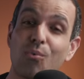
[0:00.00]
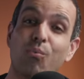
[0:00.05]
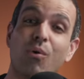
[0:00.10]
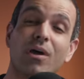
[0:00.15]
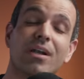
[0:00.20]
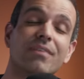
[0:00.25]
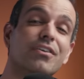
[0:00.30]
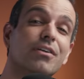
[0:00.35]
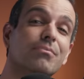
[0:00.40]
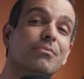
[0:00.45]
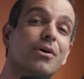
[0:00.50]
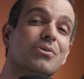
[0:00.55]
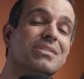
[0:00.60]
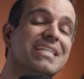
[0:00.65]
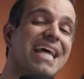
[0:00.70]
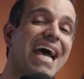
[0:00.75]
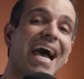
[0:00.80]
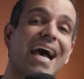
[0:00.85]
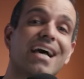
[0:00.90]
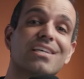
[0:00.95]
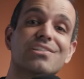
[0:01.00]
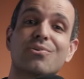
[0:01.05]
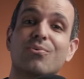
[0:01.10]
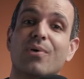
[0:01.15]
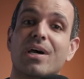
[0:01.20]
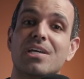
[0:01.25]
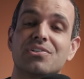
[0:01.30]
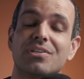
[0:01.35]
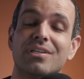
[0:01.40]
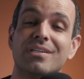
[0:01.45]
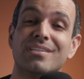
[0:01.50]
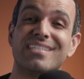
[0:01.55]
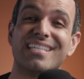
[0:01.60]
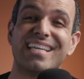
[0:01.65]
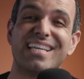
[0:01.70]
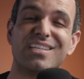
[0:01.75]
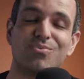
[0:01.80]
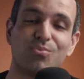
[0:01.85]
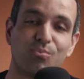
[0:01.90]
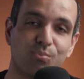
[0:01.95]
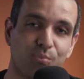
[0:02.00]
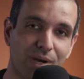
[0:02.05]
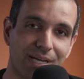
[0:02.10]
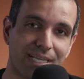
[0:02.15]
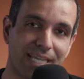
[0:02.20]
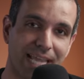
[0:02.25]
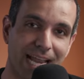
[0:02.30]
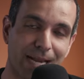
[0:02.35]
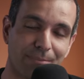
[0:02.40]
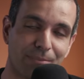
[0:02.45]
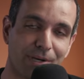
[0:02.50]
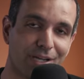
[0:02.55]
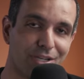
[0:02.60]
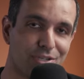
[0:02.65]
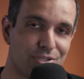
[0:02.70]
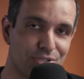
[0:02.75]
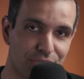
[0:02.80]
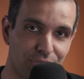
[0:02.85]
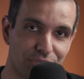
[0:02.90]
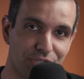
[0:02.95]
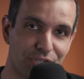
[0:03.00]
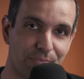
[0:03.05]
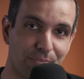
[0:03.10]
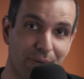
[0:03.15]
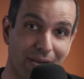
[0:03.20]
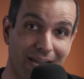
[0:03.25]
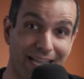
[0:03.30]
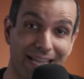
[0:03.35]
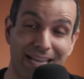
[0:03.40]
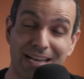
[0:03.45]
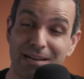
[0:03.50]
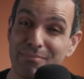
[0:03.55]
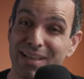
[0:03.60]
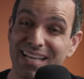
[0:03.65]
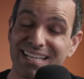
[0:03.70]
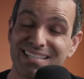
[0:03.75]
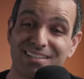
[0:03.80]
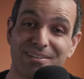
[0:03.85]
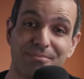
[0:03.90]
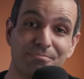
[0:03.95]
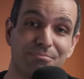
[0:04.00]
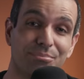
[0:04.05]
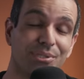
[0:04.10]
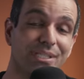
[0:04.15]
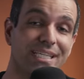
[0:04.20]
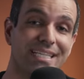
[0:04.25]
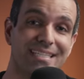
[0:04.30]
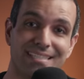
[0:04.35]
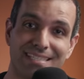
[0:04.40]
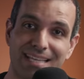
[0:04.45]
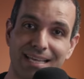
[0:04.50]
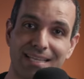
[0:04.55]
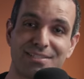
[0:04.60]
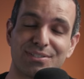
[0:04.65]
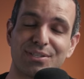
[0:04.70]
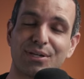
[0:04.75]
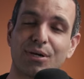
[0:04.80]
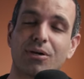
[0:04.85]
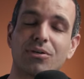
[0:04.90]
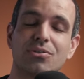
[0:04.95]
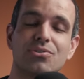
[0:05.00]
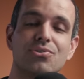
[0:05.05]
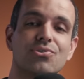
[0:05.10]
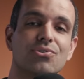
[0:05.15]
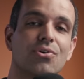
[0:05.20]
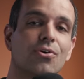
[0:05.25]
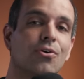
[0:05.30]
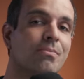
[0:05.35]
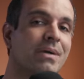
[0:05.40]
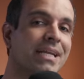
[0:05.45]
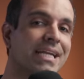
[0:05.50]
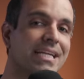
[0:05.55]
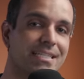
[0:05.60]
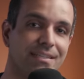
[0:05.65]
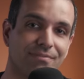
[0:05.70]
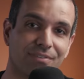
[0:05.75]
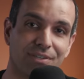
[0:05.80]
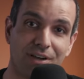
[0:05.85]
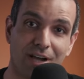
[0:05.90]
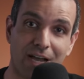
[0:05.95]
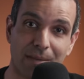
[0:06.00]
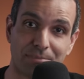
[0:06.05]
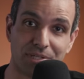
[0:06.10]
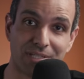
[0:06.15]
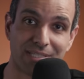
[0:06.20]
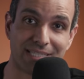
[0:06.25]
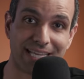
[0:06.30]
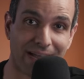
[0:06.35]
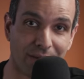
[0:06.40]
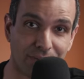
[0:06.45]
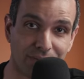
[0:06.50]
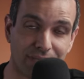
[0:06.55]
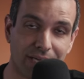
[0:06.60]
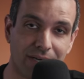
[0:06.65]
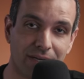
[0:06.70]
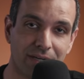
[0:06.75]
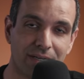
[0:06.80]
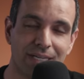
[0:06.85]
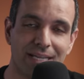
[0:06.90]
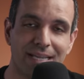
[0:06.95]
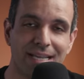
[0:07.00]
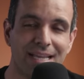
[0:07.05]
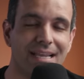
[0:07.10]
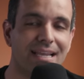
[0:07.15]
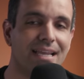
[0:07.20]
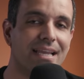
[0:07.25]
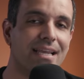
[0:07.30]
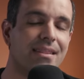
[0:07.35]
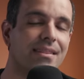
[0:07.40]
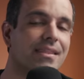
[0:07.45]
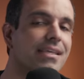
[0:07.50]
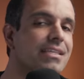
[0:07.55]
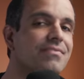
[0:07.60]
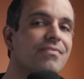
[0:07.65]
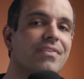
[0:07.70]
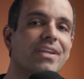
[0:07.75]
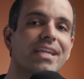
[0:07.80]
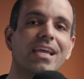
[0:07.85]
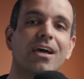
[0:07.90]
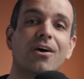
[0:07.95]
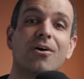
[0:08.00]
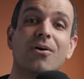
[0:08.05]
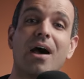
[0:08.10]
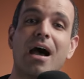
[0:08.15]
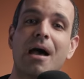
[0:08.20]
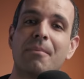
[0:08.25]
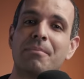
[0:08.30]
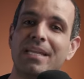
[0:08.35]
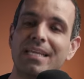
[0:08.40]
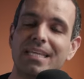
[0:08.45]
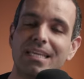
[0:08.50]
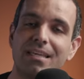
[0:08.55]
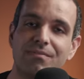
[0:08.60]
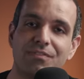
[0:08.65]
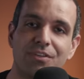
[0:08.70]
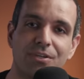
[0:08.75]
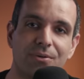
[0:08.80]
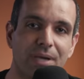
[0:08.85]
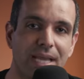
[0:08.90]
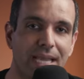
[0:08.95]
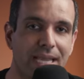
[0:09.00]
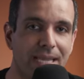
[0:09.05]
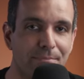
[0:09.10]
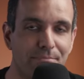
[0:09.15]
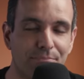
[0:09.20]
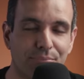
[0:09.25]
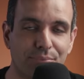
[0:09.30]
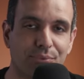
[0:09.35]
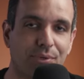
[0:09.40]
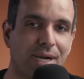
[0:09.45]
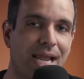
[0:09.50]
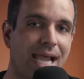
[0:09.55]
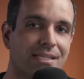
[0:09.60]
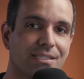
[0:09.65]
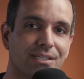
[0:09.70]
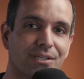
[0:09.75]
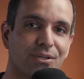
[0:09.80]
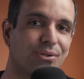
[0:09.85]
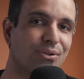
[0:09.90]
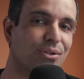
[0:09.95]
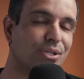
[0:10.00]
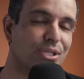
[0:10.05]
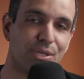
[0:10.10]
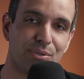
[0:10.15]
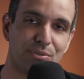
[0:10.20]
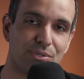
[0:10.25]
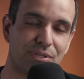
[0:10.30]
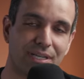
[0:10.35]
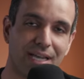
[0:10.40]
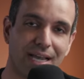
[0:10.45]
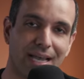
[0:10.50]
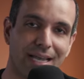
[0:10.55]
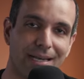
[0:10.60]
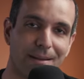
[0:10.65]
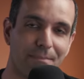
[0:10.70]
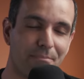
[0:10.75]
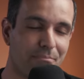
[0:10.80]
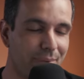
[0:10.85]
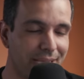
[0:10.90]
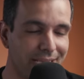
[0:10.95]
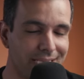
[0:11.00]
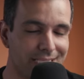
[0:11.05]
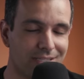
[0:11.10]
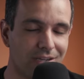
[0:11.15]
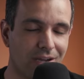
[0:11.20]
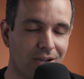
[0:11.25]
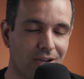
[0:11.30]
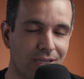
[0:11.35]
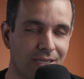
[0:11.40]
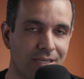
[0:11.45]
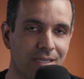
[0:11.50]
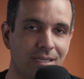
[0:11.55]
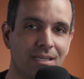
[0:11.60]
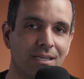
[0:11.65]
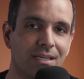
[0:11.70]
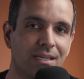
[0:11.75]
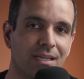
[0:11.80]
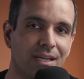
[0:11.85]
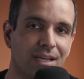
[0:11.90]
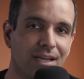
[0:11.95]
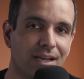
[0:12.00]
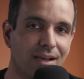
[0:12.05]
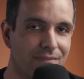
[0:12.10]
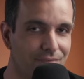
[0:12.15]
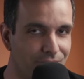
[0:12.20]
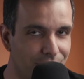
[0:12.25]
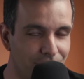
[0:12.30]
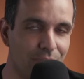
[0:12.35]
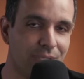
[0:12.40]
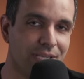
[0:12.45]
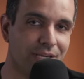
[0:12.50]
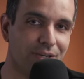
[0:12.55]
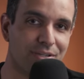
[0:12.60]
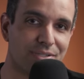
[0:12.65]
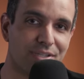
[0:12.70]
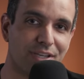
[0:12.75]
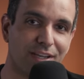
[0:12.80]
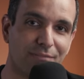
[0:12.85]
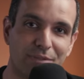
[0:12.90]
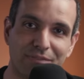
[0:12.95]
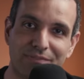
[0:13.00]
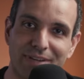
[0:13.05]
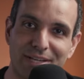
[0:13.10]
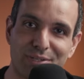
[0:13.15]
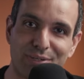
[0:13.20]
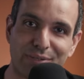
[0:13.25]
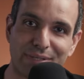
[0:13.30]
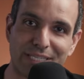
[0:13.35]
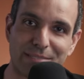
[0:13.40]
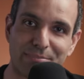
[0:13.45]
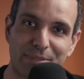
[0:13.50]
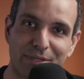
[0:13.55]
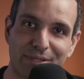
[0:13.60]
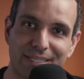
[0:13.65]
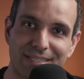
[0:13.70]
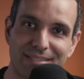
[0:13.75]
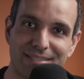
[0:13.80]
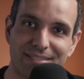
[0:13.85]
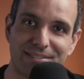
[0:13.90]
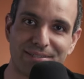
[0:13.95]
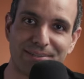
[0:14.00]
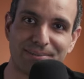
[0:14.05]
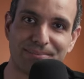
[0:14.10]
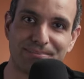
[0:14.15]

One of your most asked questions is what camera should you buy? And it makes complete sense. There are so many different options out there. In this video, I'm gonna give you a practical user guide based on a few years of professional experience.